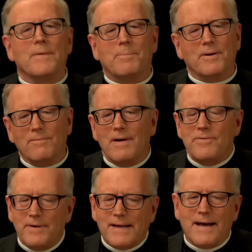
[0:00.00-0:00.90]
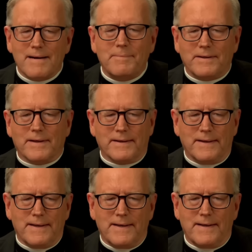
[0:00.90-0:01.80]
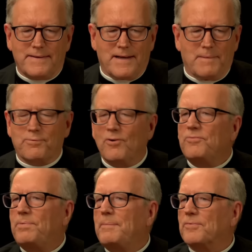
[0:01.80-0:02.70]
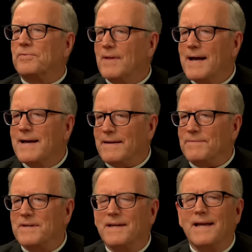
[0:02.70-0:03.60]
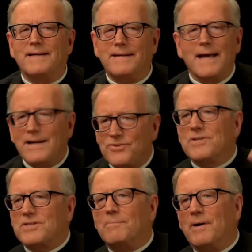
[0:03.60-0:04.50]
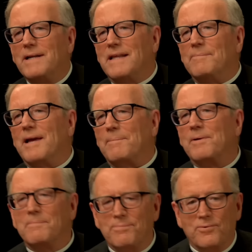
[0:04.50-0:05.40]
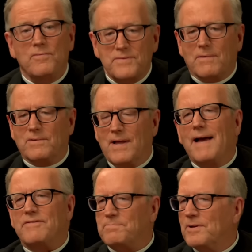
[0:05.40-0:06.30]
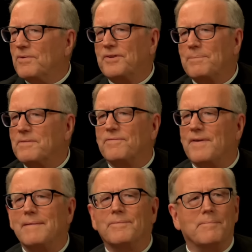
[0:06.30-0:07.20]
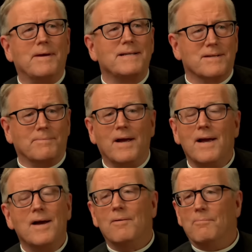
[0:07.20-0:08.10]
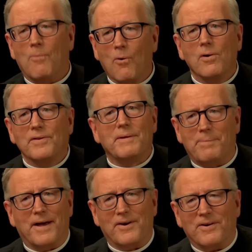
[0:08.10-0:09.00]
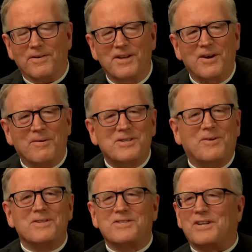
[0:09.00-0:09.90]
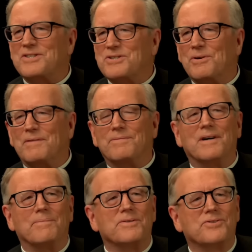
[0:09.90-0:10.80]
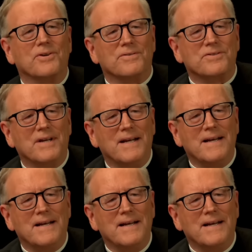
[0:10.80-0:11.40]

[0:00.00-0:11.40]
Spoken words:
but rather an economy that improves people's lives, and not just the money they make, but improves their lives, builds up the family, makes them morally better, which of course is a concern of the church.